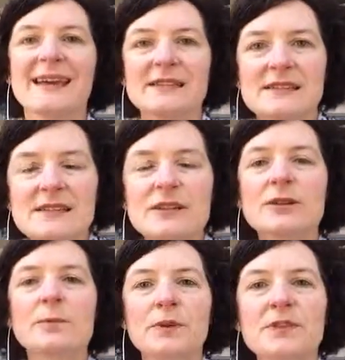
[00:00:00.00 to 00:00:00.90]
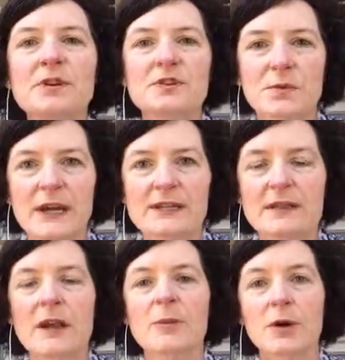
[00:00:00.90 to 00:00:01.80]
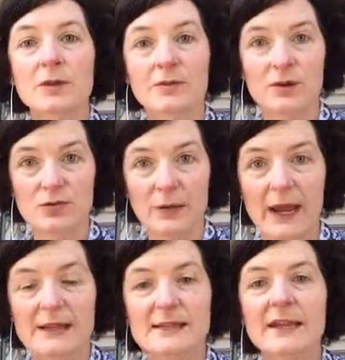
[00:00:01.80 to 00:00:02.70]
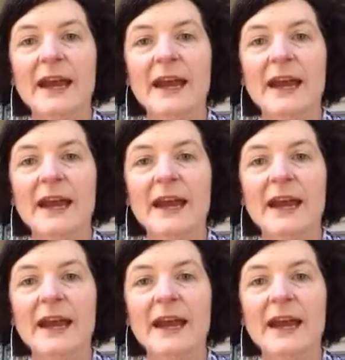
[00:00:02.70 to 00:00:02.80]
still put those breaks in there, both for a rest